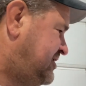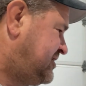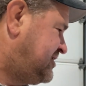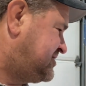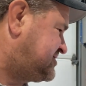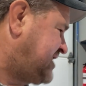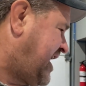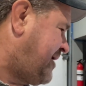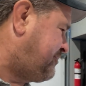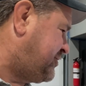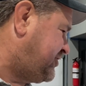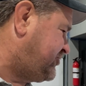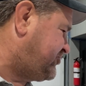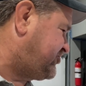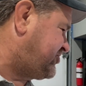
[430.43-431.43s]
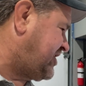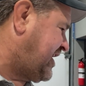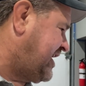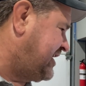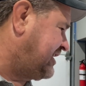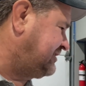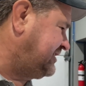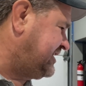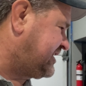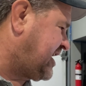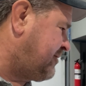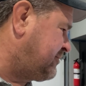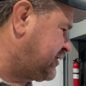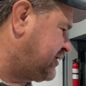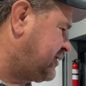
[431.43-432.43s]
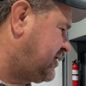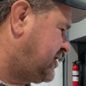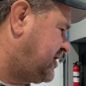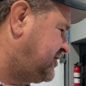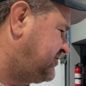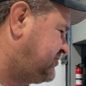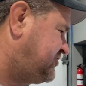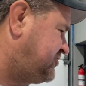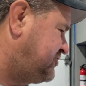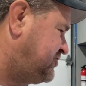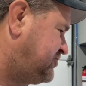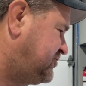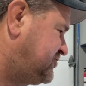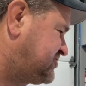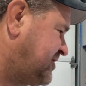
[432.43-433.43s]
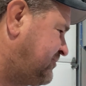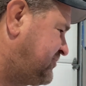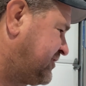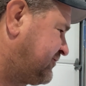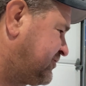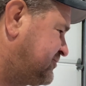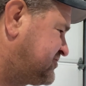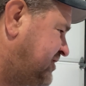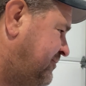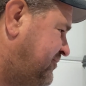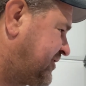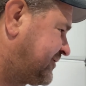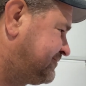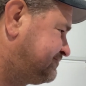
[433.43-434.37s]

stoppage and a leak coming onto something from something.